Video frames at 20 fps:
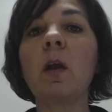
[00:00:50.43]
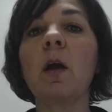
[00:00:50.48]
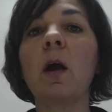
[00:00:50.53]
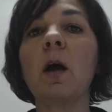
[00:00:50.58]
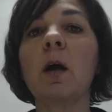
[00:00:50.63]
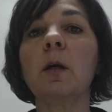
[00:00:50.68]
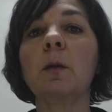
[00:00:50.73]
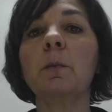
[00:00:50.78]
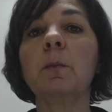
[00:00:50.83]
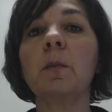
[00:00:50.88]

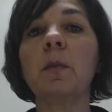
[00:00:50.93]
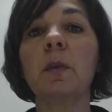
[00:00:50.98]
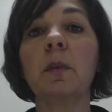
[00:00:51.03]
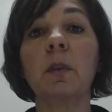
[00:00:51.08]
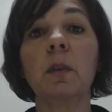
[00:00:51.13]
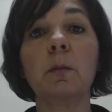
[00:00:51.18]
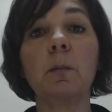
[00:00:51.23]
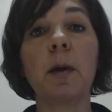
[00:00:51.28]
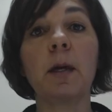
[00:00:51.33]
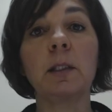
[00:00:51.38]

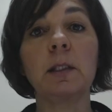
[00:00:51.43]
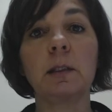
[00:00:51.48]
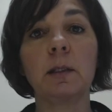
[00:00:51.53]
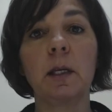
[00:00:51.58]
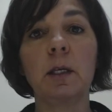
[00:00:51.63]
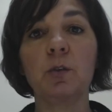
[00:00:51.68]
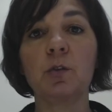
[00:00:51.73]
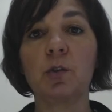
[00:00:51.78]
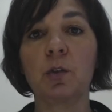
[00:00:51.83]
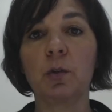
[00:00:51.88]
the
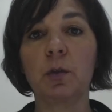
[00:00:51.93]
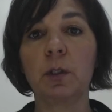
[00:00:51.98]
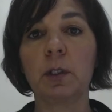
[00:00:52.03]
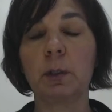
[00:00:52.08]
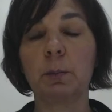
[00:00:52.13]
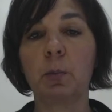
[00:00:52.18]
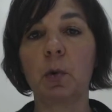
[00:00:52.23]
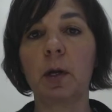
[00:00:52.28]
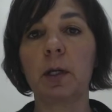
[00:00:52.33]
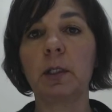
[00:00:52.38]
best
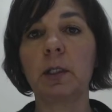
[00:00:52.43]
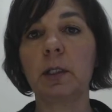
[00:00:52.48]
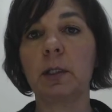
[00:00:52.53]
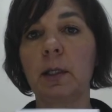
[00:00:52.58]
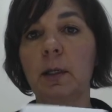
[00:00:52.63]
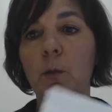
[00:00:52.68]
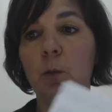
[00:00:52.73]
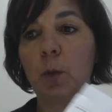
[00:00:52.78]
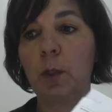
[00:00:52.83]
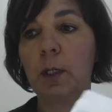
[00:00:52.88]
insurance price
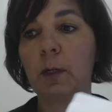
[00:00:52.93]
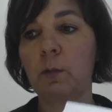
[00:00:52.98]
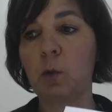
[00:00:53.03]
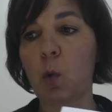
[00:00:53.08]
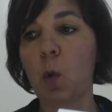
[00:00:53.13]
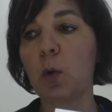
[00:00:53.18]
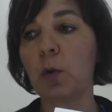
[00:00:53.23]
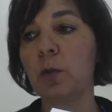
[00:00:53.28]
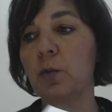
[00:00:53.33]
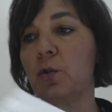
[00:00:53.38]
that we have
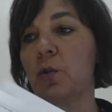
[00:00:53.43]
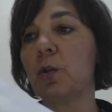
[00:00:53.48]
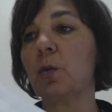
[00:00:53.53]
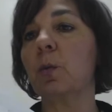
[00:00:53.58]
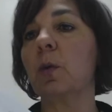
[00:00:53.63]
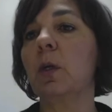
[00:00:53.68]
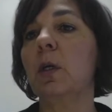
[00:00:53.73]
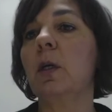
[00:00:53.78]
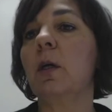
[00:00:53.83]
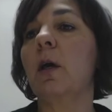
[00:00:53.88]
quoted
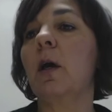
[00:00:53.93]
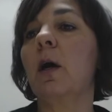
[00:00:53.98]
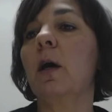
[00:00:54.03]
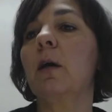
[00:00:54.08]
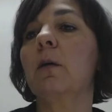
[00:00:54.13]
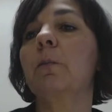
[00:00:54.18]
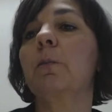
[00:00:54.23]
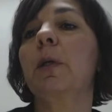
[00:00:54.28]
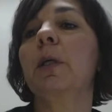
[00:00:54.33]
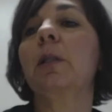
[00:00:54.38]
you
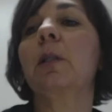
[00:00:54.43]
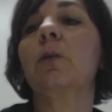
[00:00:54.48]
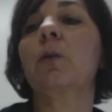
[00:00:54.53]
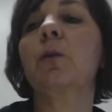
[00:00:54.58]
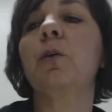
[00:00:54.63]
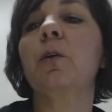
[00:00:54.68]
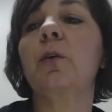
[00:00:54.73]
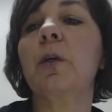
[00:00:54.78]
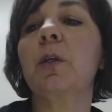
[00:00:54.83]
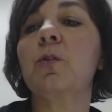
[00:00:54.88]
based
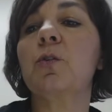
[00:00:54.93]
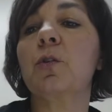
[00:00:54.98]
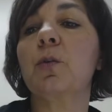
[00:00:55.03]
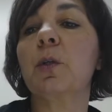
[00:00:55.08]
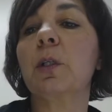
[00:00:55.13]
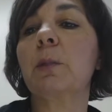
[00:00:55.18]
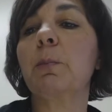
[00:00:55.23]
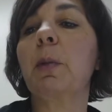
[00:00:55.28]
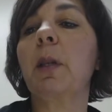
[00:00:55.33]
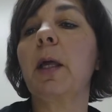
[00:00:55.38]
on your
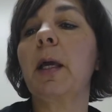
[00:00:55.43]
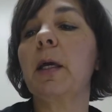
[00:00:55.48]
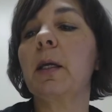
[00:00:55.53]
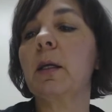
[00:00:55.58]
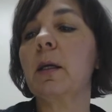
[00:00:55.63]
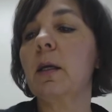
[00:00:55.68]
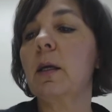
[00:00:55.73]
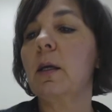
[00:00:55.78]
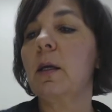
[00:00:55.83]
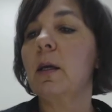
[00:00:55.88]
insurance
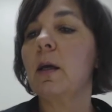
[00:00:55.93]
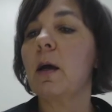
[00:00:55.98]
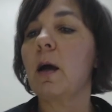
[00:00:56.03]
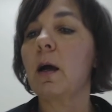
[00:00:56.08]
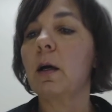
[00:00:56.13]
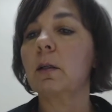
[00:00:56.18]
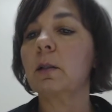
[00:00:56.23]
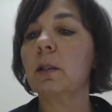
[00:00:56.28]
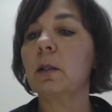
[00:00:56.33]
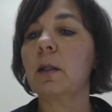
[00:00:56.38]
plan.
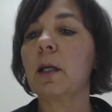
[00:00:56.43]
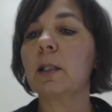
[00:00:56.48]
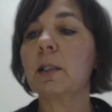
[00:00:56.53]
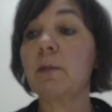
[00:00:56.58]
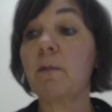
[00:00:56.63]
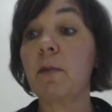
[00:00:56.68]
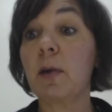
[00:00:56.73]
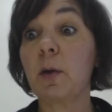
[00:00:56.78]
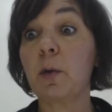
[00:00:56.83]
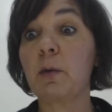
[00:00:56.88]
So
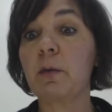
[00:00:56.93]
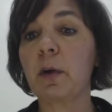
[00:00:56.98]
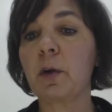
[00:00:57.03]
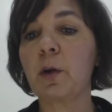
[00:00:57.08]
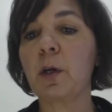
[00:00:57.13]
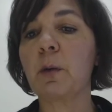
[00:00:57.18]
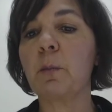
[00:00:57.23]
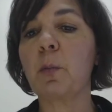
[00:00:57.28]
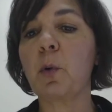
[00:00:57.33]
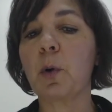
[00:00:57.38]
that's very,
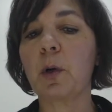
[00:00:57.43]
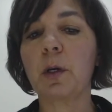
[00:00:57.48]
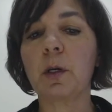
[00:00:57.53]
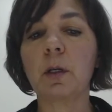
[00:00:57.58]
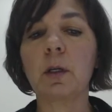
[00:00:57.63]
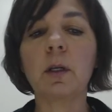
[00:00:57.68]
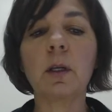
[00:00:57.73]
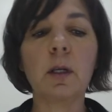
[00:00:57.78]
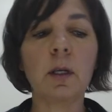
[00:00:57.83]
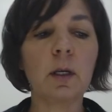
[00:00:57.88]
very
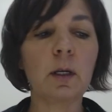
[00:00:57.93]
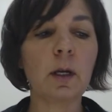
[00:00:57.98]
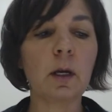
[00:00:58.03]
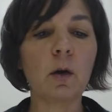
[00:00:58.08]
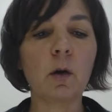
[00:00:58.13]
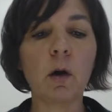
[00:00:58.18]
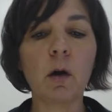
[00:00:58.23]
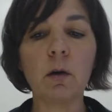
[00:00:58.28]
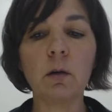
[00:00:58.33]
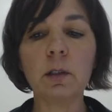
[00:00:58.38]
important.
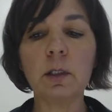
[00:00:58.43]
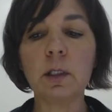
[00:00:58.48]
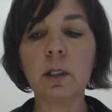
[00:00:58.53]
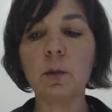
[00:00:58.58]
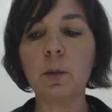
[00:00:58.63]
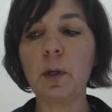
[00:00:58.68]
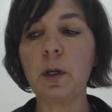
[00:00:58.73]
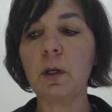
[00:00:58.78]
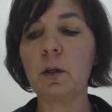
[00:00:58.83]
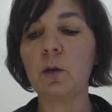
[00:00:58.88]
Now,
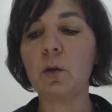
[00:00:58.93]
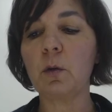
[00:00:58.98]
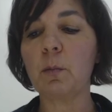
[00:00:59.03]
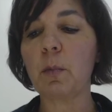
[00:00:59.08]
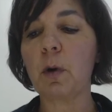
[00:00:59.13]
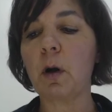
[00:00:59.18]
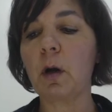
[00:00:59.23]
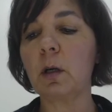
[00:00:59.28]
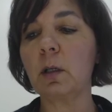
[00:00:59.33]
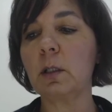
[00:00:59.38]
also in your
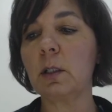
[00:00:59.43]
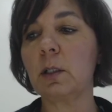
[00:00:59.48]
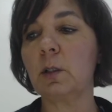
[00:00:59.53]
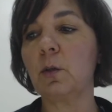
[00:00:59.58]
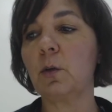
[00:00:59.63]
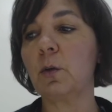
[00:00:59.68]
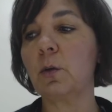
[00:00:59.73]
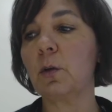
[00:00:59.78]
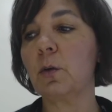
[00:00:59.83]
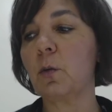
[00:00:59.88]
box,
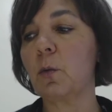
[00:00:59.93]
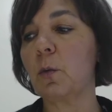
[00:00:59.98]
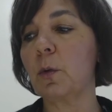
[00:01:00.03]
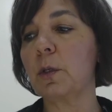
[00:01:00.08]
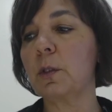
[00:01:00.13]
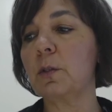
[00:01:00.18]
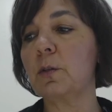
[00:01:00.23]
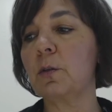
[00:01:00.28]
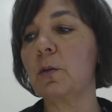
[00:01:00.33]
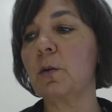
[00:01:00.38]
you're
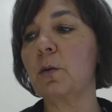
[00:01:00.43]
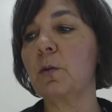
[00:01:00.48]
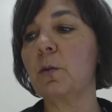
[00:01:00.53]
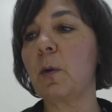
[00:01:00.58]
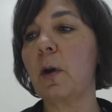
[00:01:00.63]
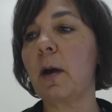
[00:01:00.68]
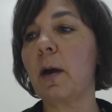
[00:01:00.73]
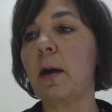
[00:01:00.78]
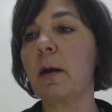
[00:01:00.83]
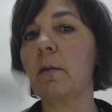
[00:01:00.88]
going
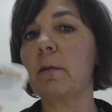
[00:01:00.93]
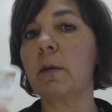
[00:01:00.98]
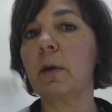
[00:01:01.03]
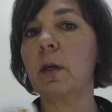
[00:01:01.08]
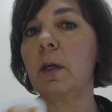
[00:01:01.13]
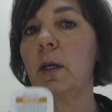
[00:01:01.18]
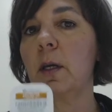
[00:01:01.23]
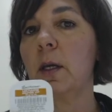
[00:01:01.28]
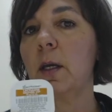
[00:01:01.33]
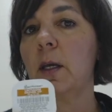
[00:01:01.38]
to have
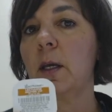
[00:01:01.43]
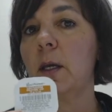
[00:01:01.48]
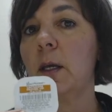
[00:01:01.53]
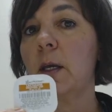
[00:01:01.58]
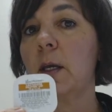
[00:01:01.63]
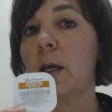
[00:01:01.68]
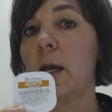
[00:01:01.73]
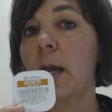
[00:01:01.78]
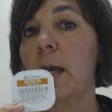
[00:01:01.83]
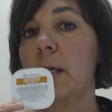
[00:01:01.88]

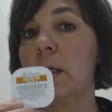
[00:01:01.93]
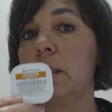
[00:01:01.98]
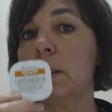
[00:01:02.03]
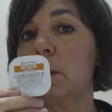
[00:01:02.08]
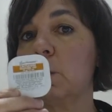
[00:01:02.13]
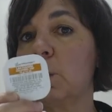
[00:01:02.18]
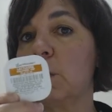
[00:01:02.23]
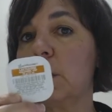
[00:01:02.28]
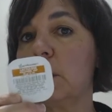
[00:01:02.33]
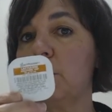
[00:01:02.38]
a
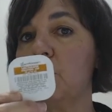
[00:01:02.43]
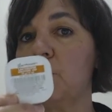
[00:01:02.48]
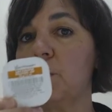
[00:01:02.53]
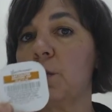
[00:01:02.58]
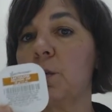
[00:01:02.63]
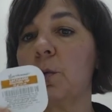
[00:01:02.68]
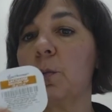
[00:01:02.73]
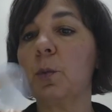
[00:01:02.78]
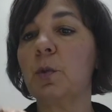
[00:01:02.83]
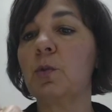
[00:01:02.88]
source of
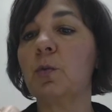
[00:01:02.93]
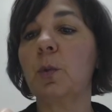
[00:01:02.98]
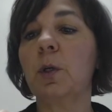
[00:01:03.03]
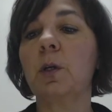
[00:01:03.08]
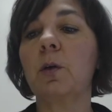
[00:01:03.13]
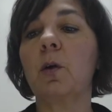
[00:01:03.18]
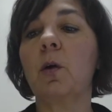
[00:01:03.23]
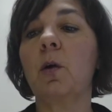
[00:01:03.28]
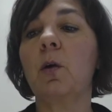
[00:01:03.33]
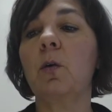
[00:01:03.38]
sugar, which
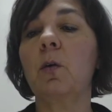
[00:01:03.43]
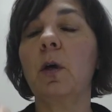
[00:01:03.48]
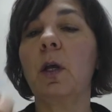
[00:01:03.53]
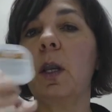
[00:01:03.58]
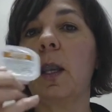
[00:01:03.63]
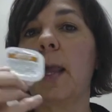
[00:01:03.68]
we call